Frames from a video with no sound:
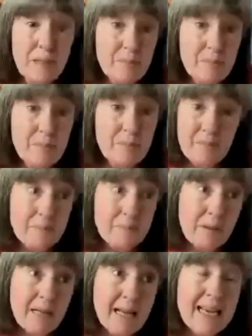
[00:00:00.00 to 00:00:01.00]
people.
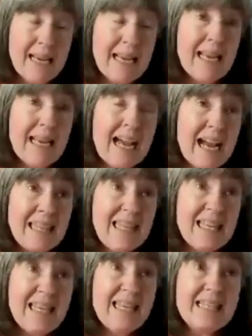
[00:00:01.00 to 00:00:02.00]
I think
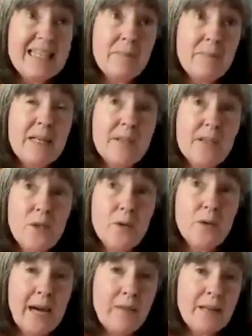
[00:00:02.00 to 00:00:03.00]
sometimes too, you have
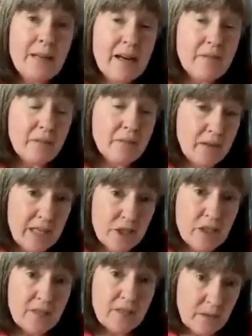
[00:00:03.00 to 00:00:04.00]
to have a foundation of a
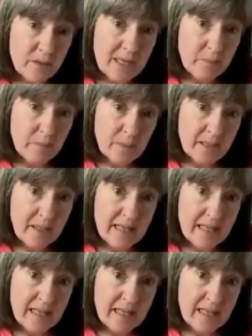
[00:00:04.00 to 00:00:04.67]
sound temperament,